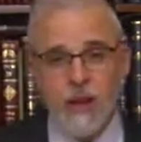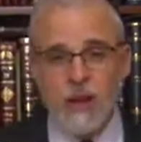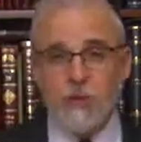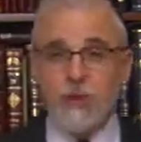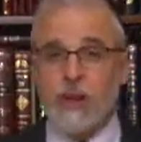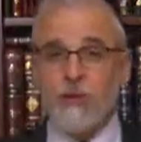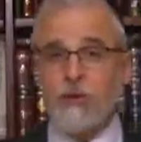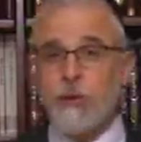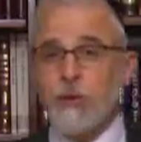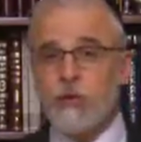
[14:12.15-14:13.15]
He was not the
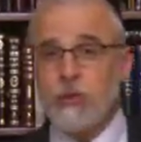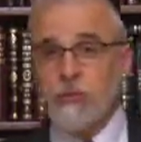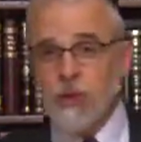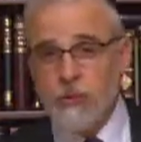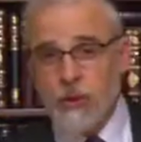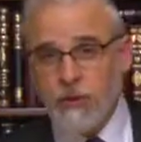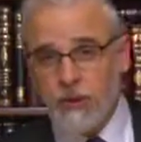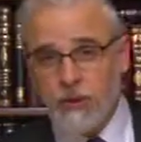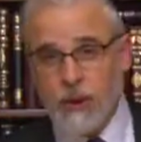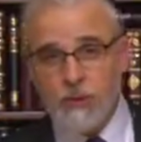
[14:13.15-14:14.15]
first member of
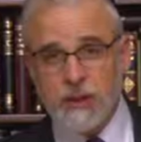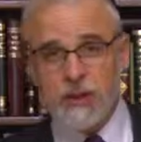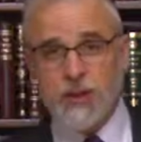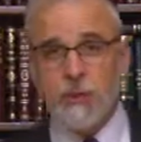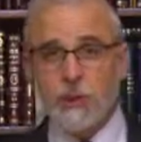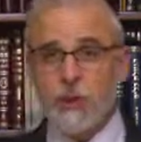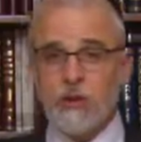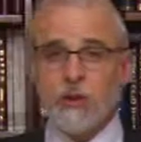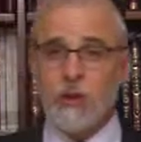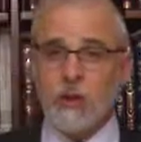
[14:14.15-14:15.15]
his family to come to
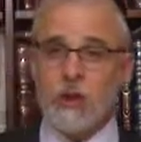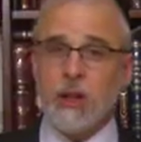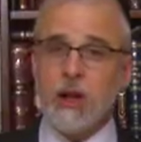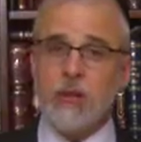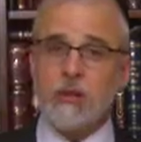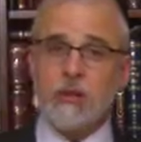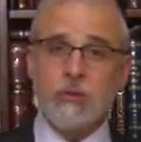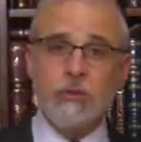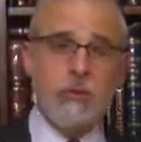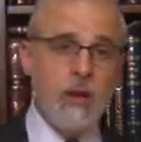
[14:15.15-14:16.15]
Eretz Yisrael and
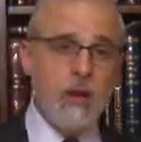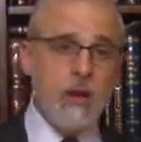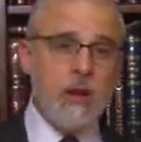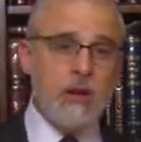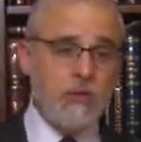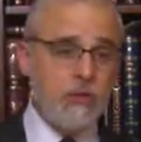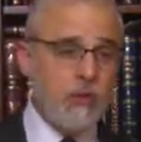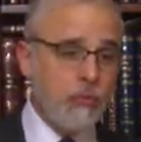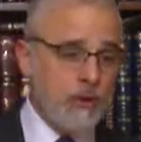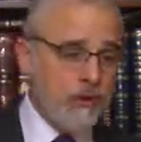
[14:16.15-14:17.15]
to
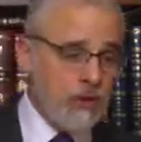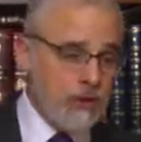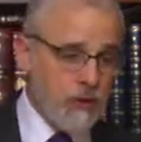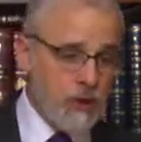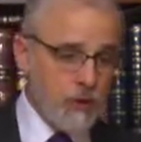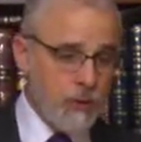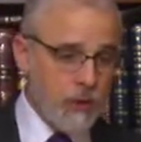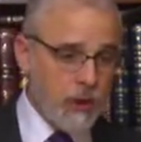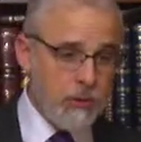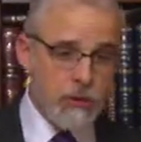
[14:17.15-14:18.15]
assume a significant
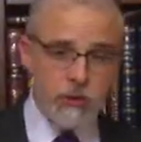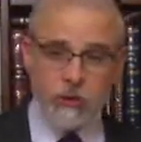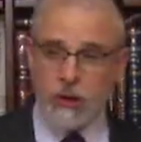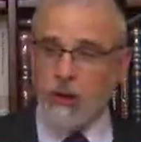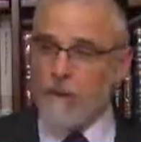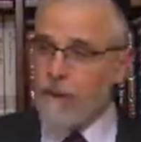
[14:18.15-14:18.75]
rabbinic position.